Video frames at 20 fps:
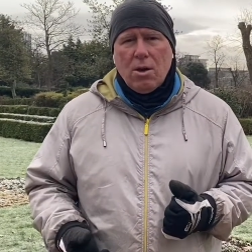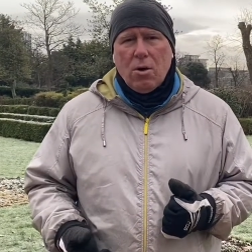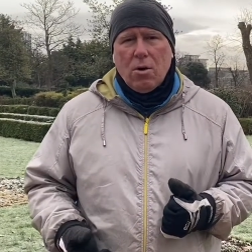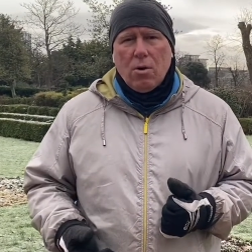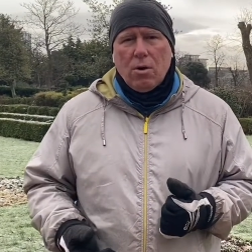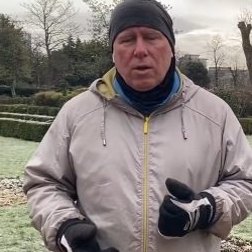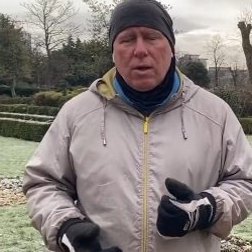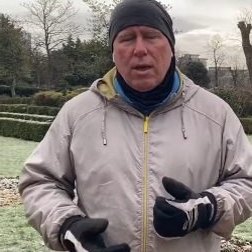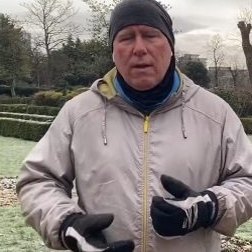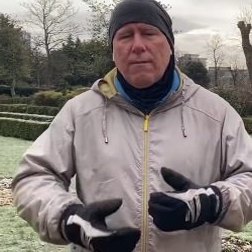
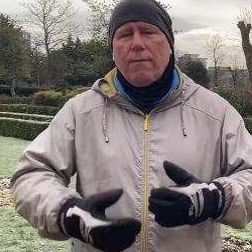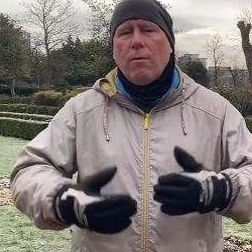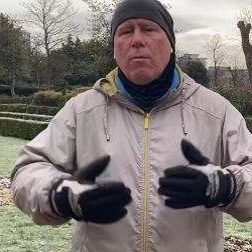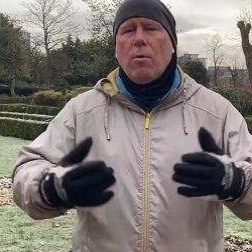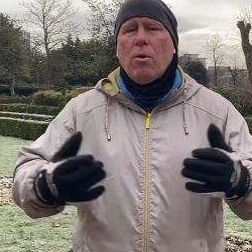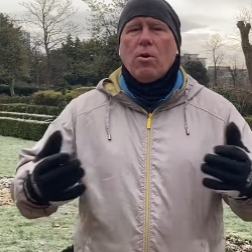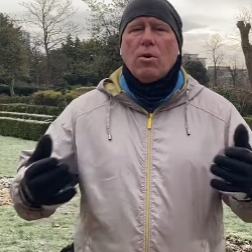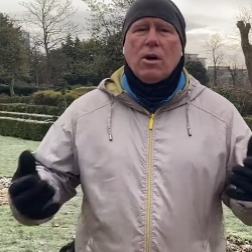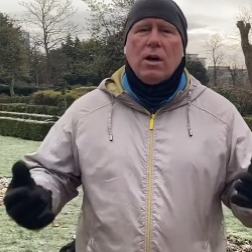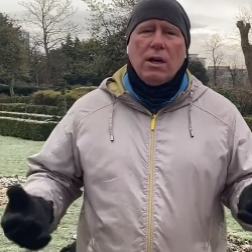came from
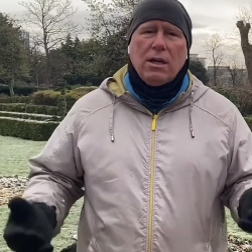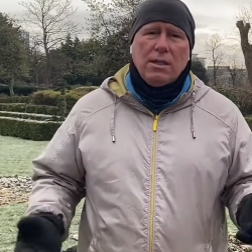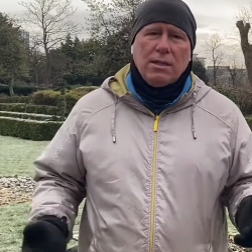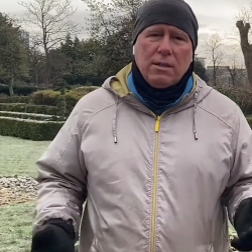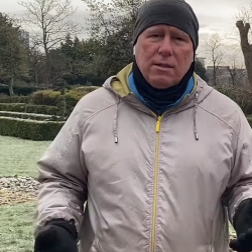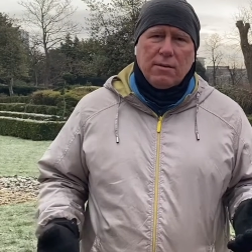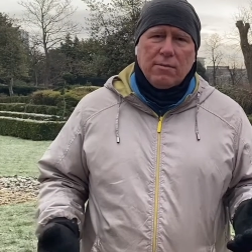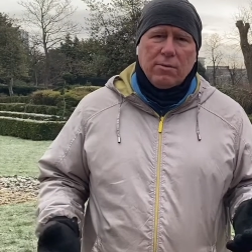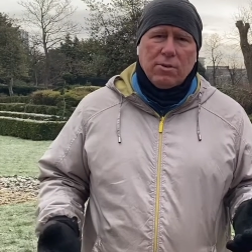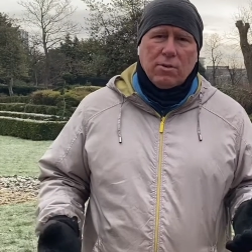all kinds of
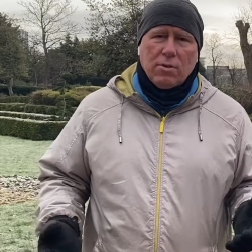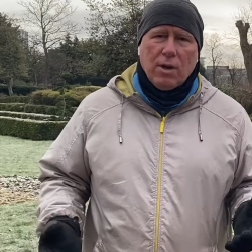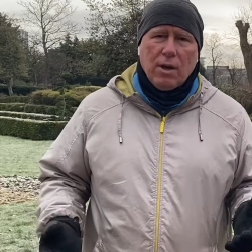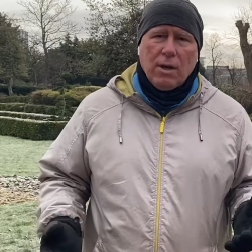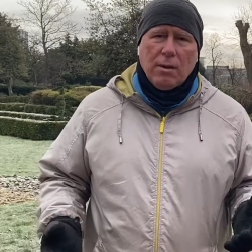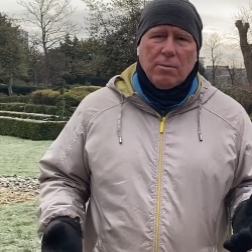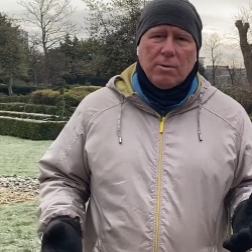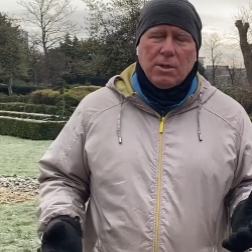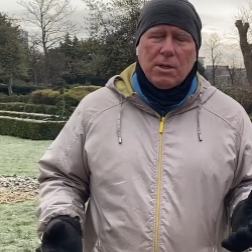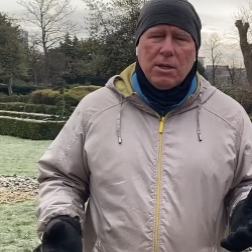different
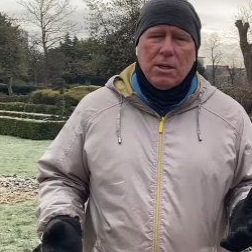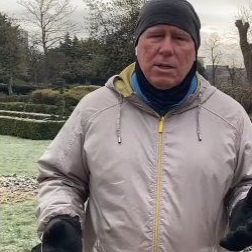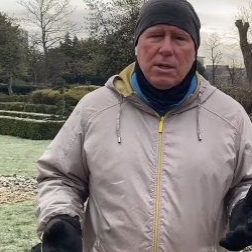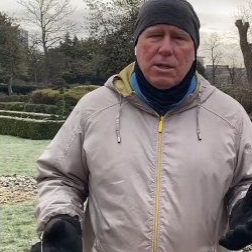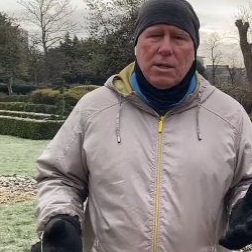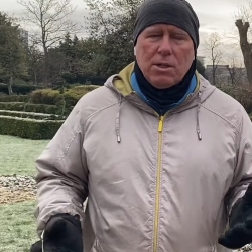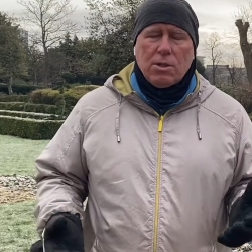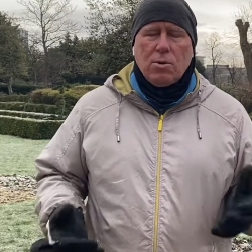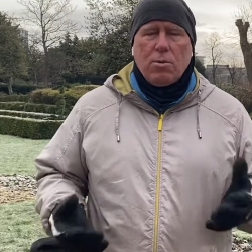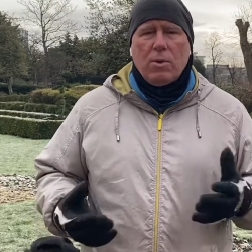tribes.
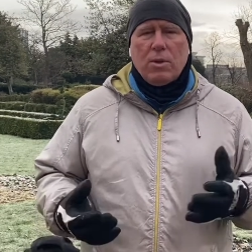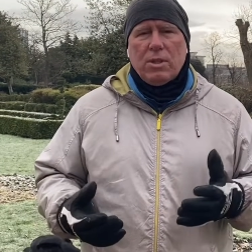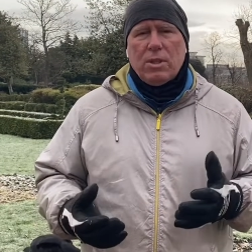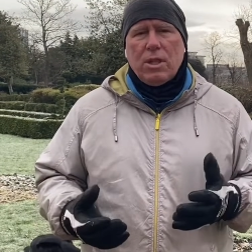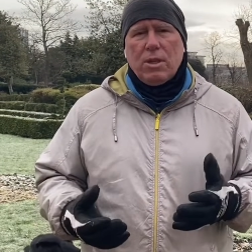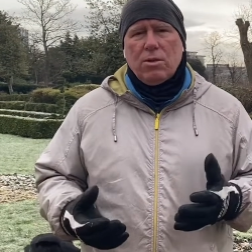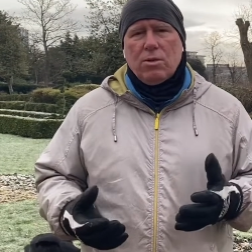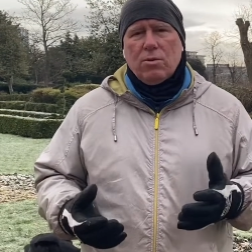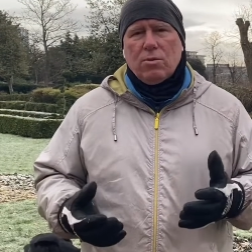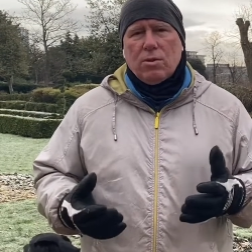So what did
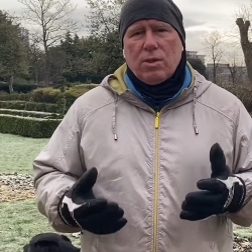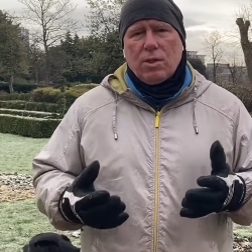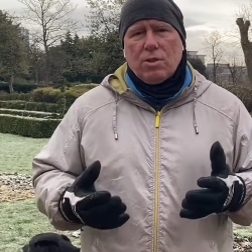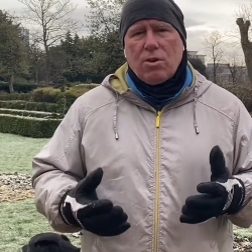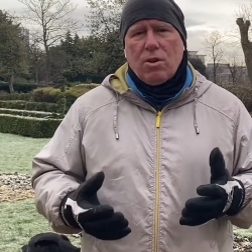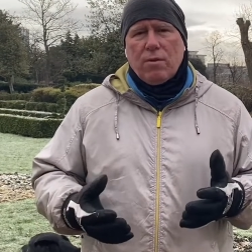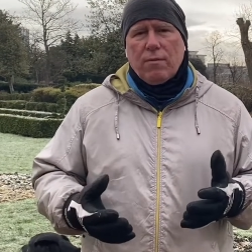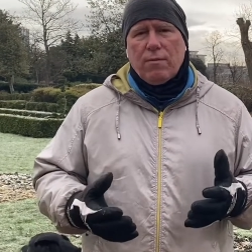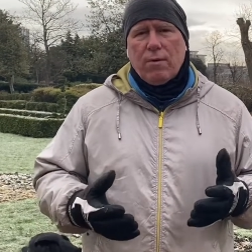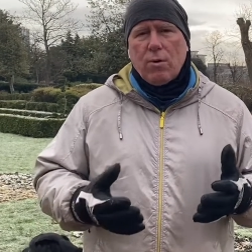they do? They
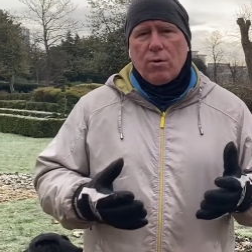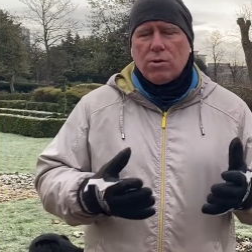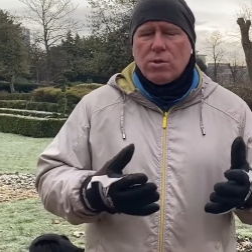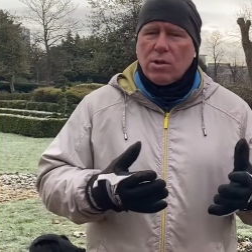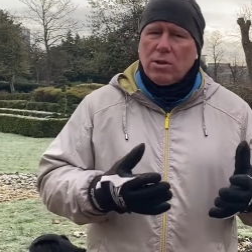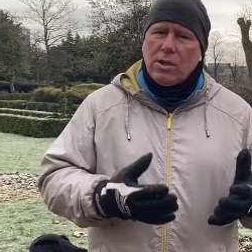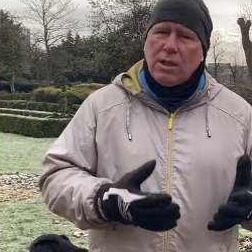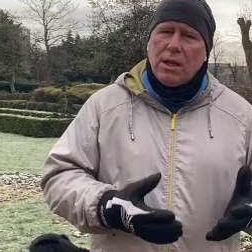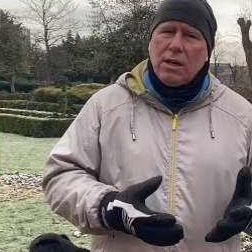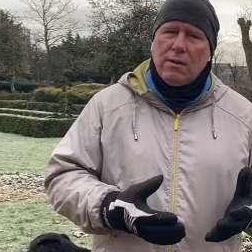started focusing
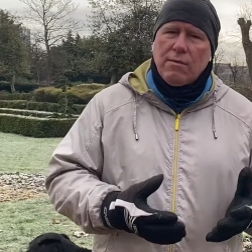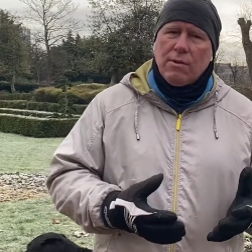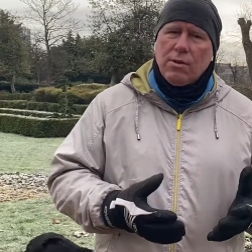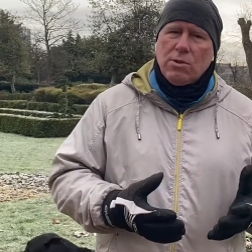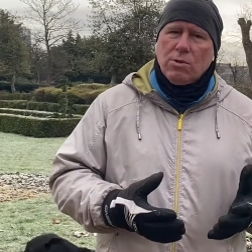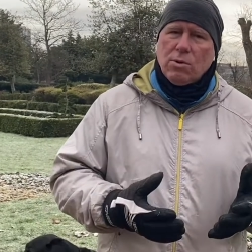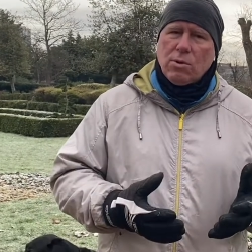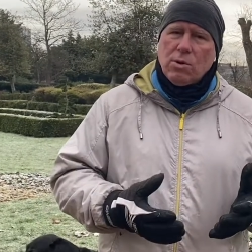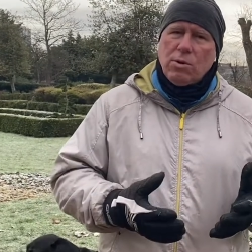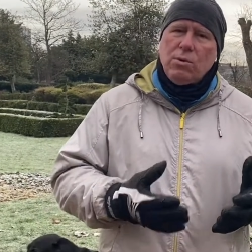on the
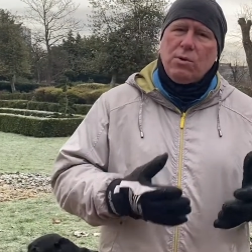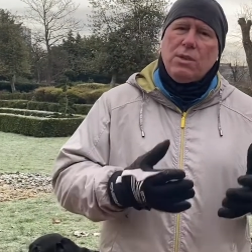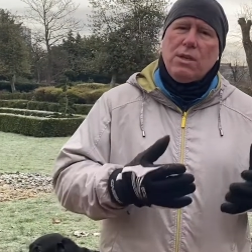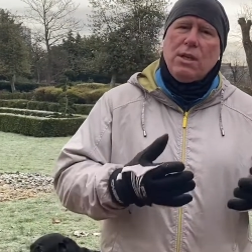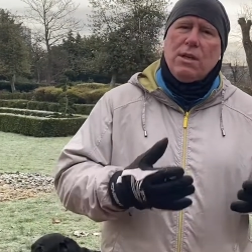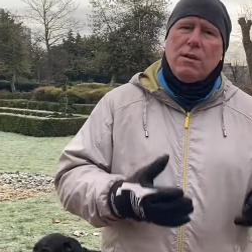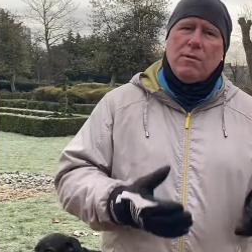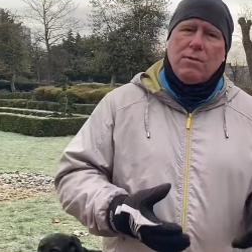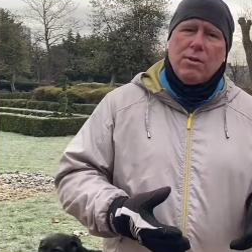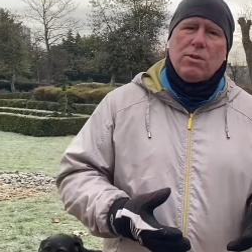individual. Who did the
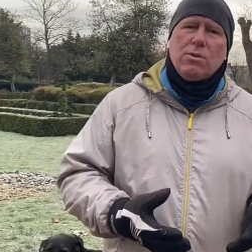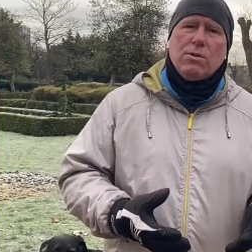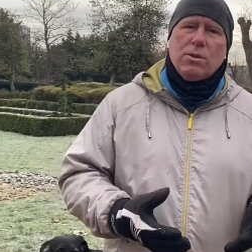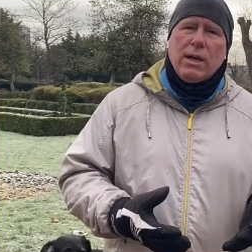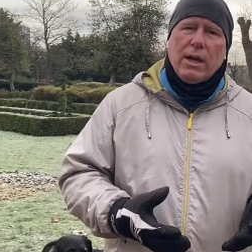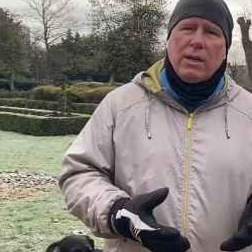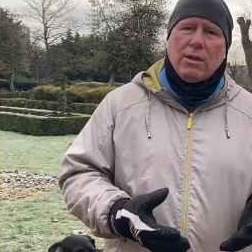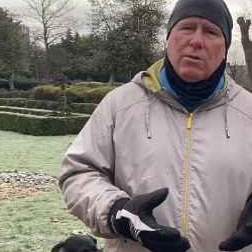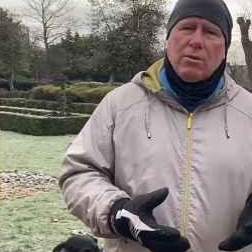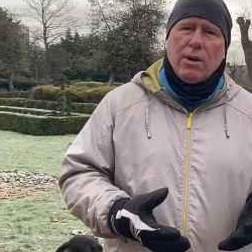individual
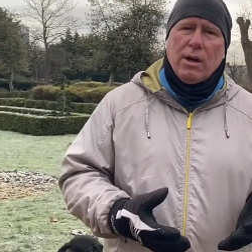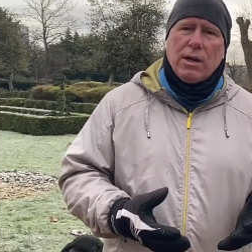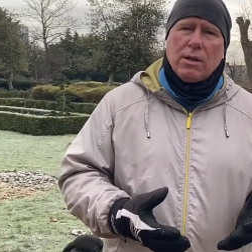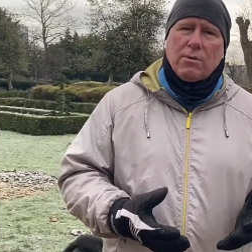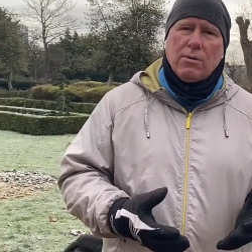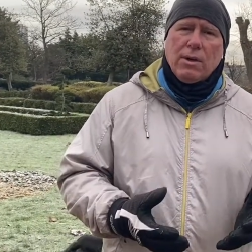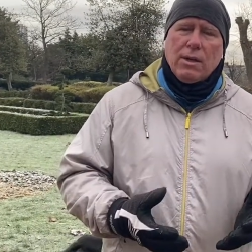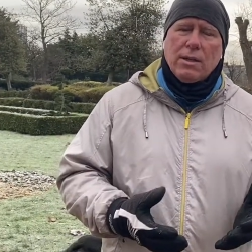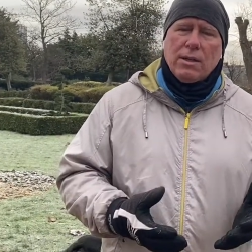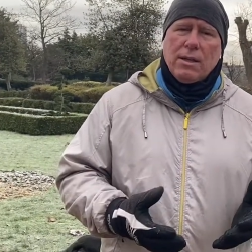interact
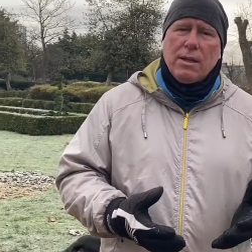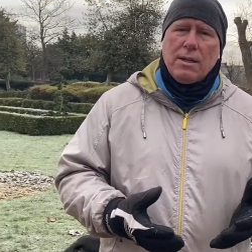with?